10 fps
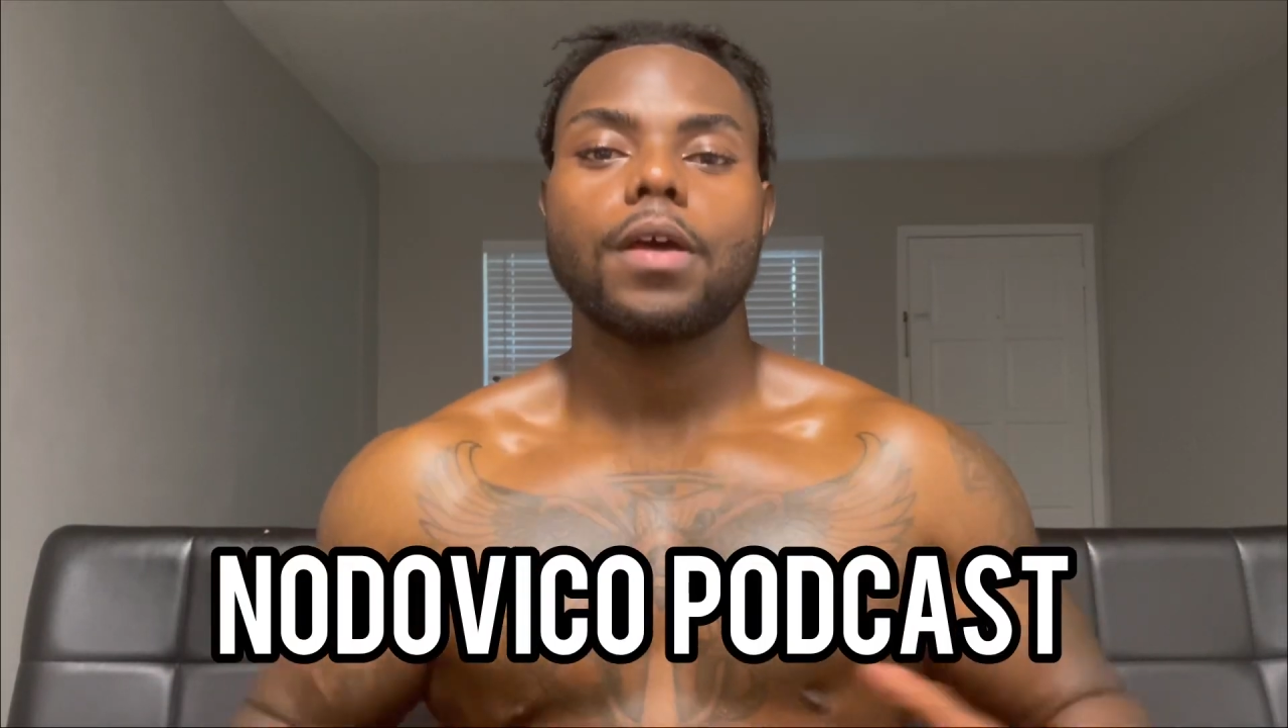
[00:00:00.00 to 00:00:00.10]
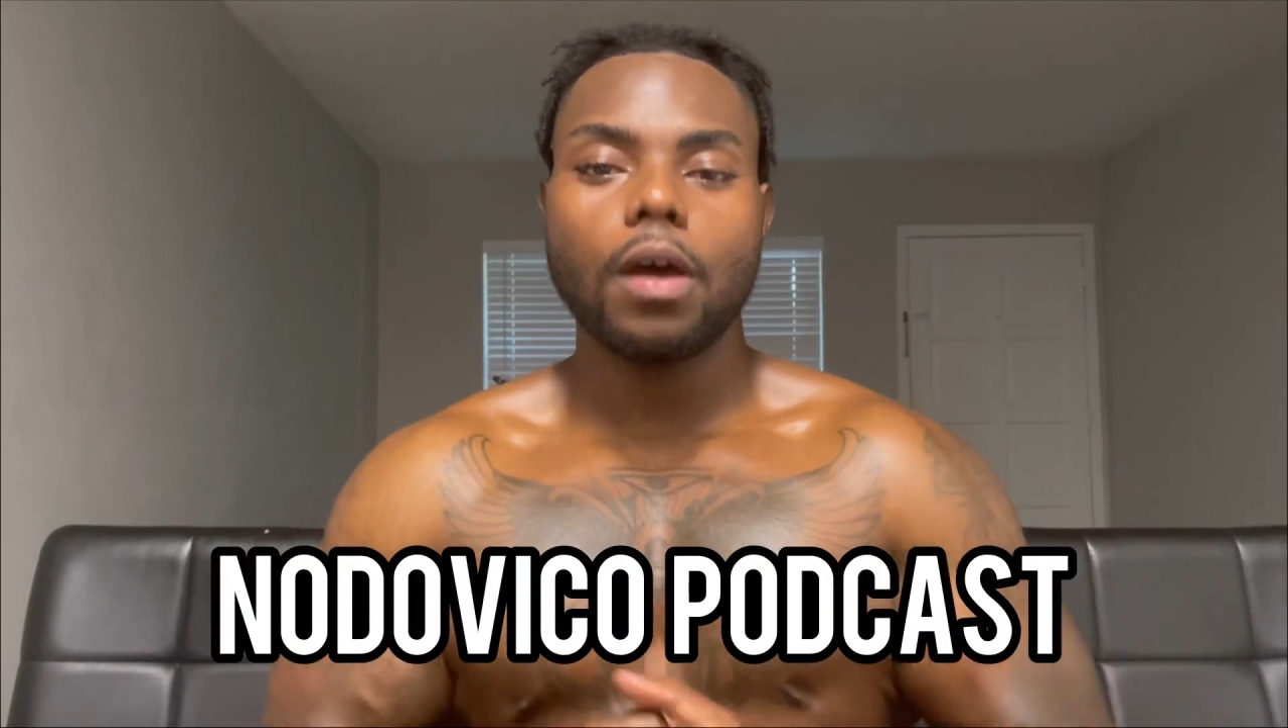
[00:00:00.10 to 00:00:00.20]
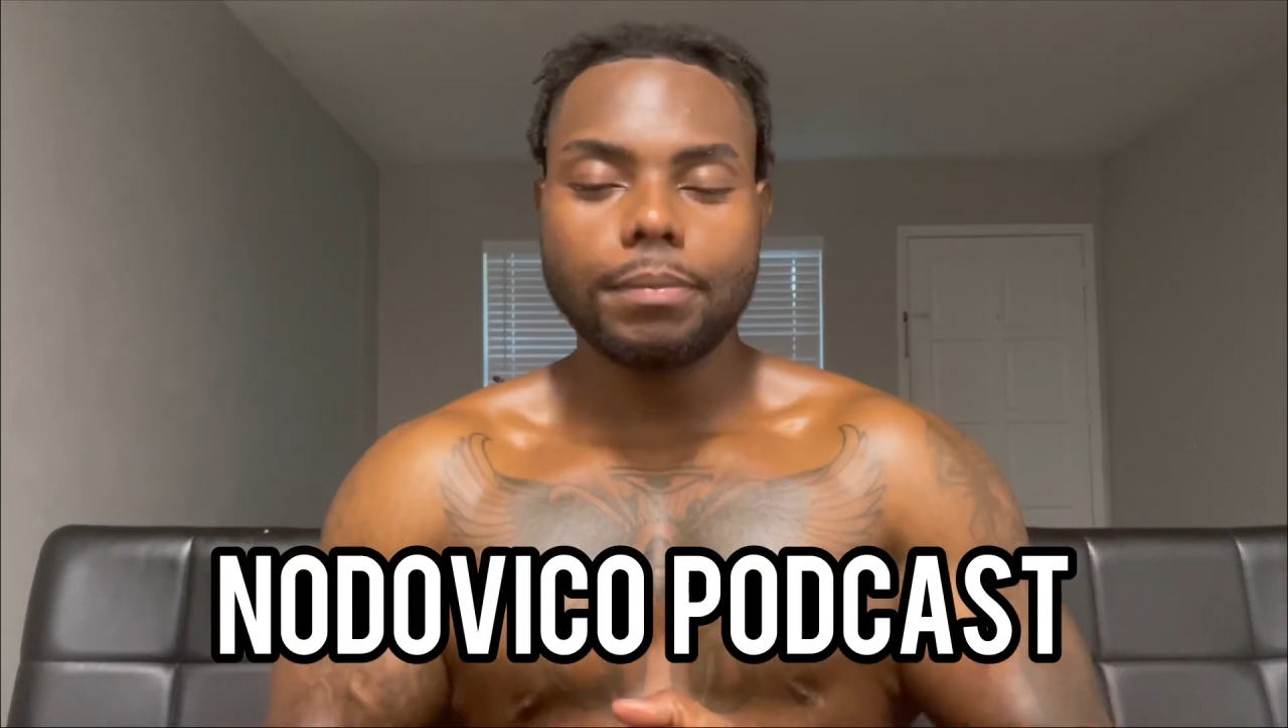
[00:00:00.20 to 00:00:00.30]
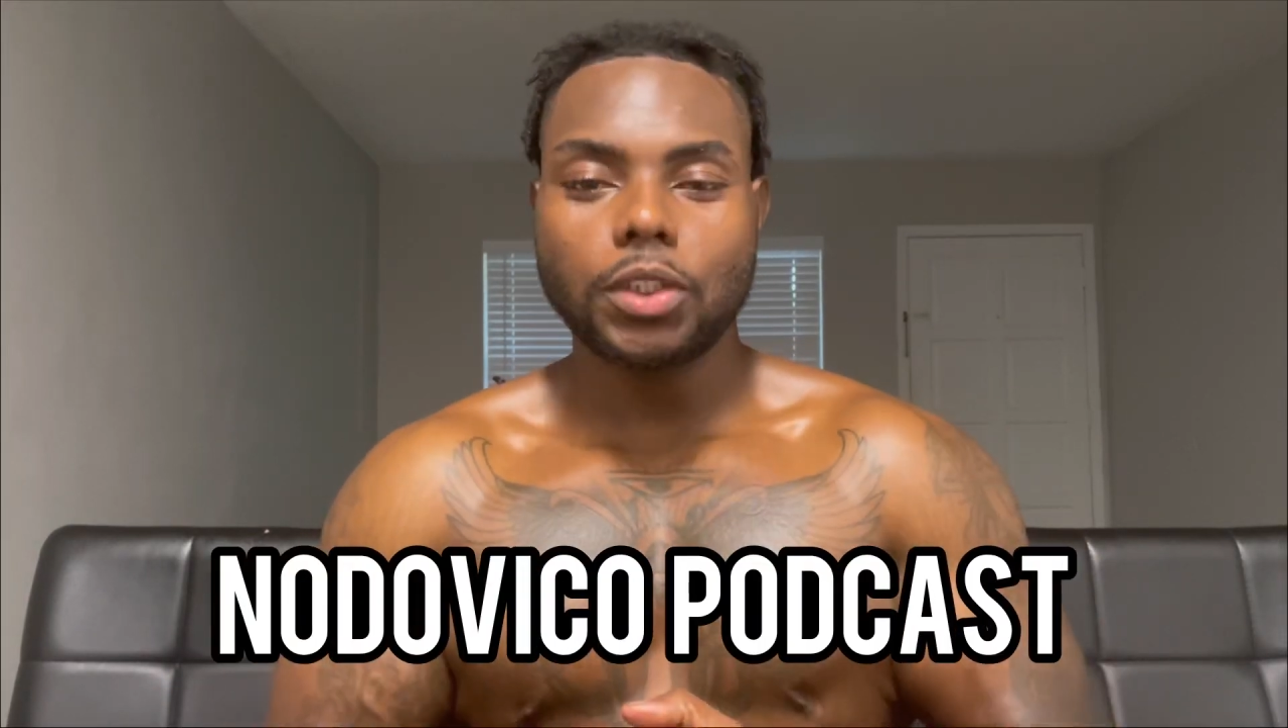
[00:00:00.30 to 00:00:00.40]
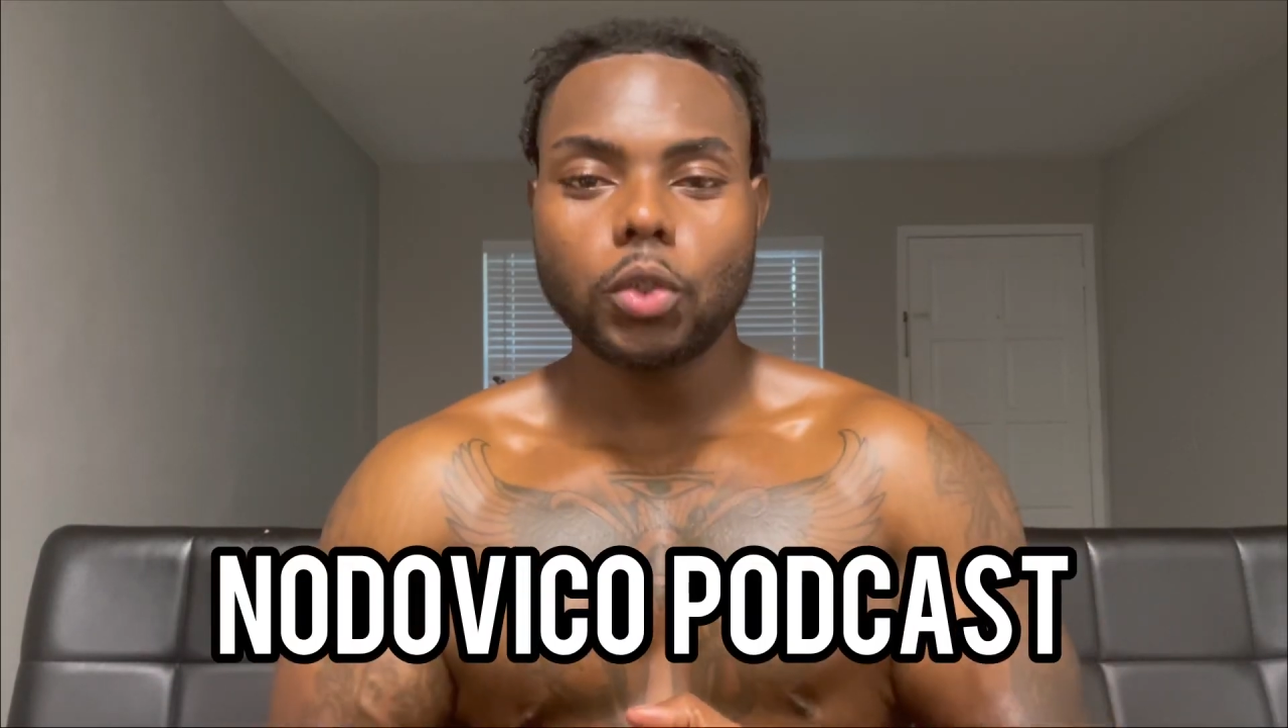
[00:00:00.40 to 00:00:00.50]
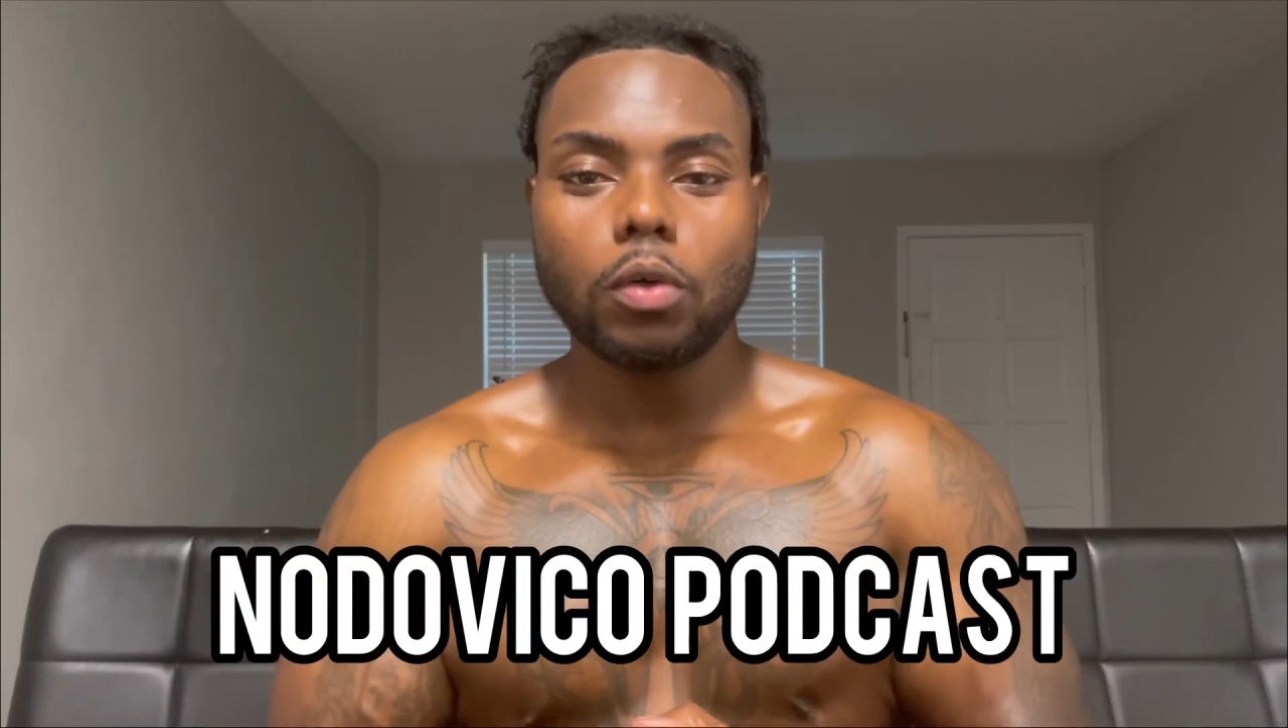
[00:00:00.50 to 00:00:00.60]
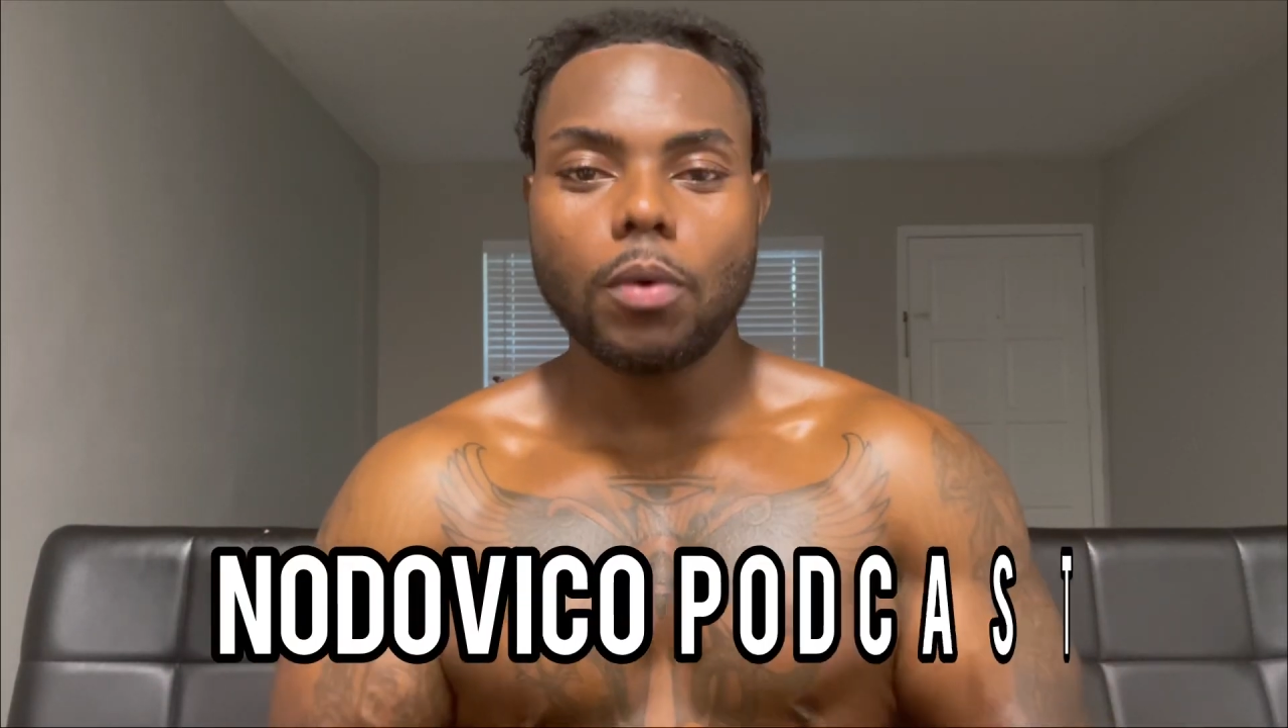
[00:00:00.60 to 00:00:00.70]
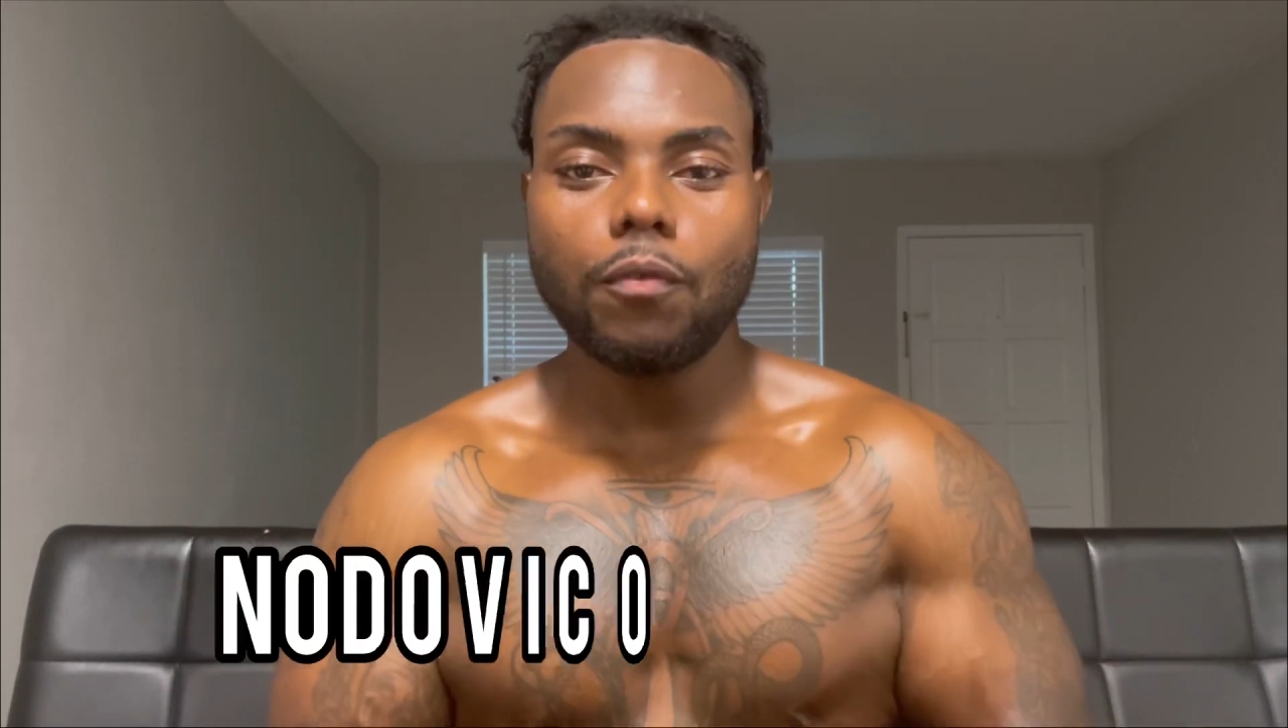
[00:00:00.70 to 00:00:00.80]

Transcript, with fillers: coming to you with